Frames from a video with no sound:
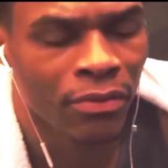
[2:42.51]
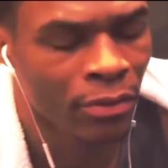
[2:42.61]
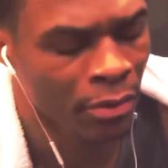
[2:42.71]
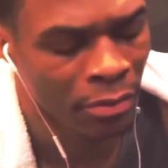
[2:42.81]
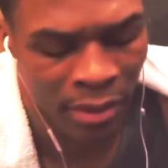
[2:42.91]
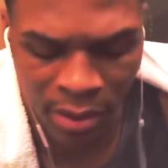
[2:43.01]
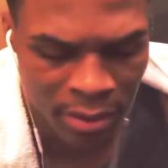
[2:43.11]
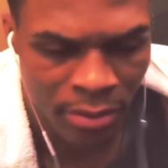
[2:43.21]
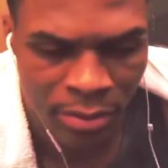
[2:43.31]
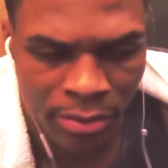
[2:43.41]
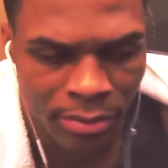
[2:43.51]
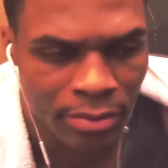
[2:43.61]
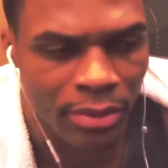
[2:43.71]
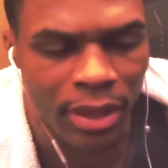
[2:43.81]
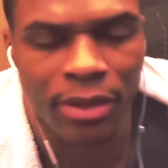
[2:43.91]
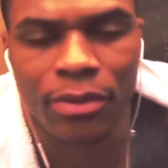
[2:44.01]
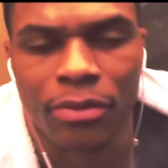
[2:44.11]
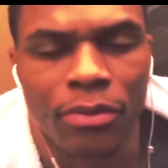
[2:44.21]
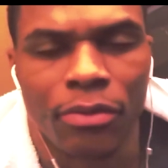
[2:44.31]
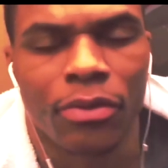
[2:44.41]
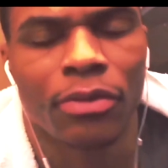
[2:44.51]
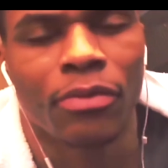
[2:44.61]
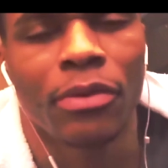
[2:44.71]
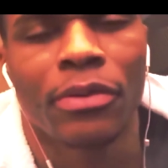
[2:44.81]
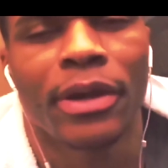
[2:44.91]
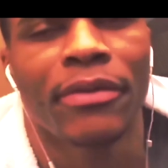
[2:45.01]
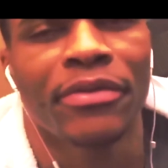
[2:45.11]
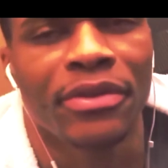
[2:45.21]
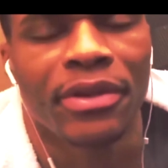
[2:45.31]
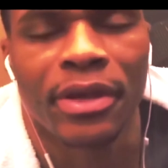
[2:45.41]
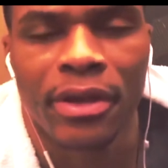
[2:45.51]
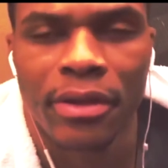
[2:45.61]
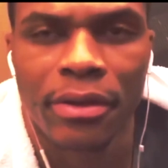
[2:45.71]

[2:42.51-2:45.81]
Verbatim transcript: For real, man. Thank I didn't know if you wanted to clear Why would I ever up. say that?